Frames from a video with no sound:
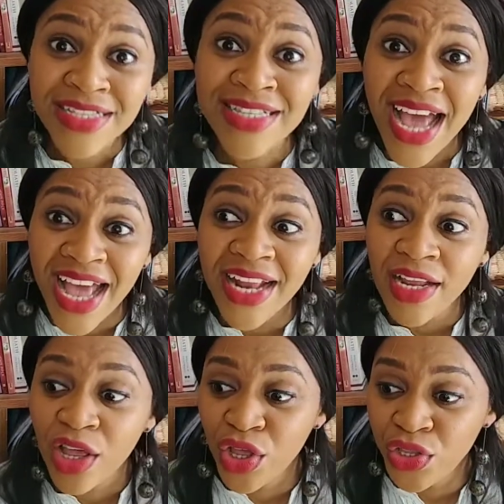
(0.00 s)

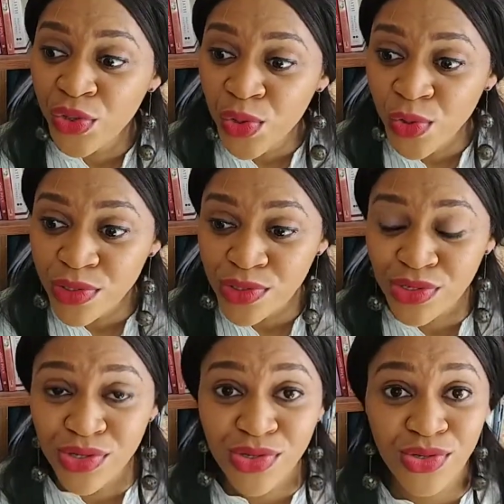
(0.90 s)
than you
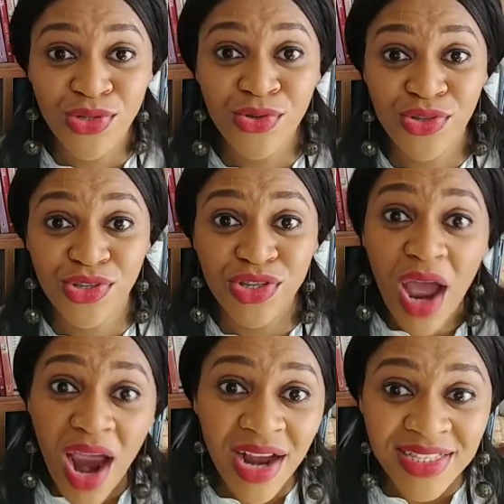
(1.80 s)

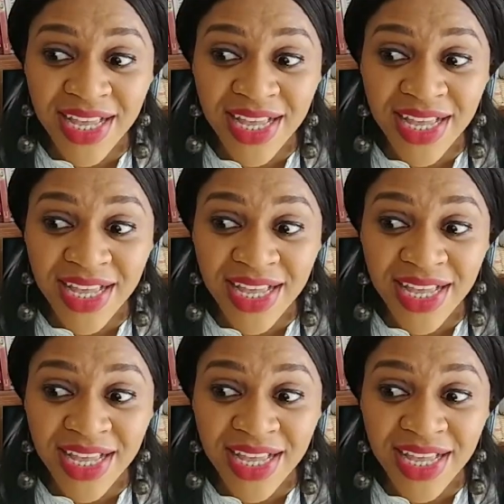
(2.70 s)
start